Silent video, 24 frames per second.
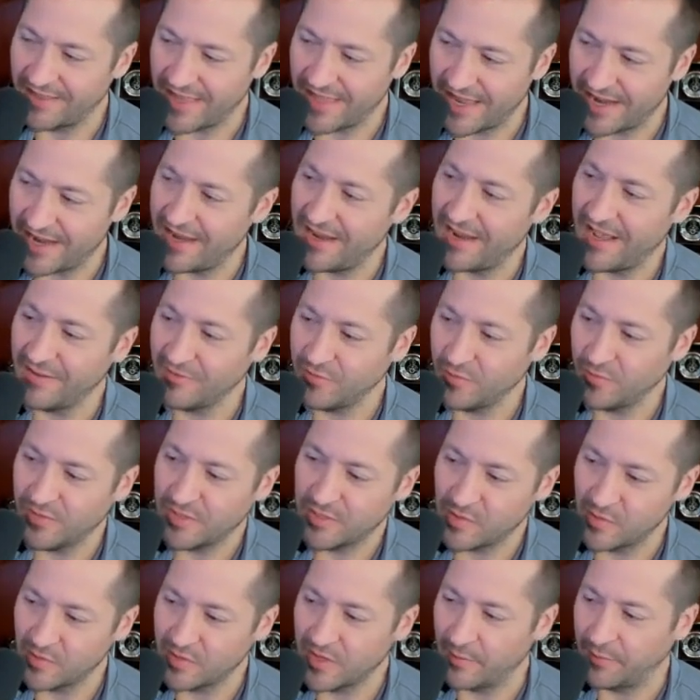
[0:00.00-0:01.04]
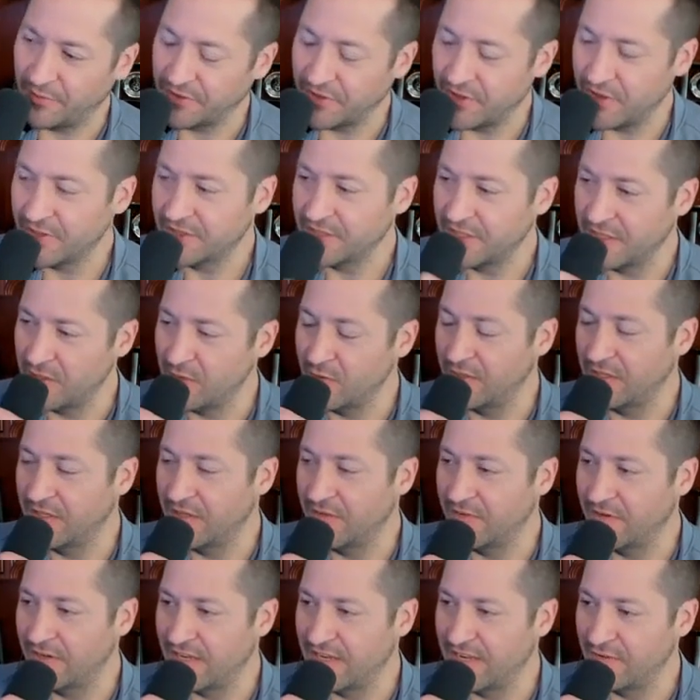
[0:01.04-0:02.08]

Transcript: Then I listened to a couple talks that you had given it,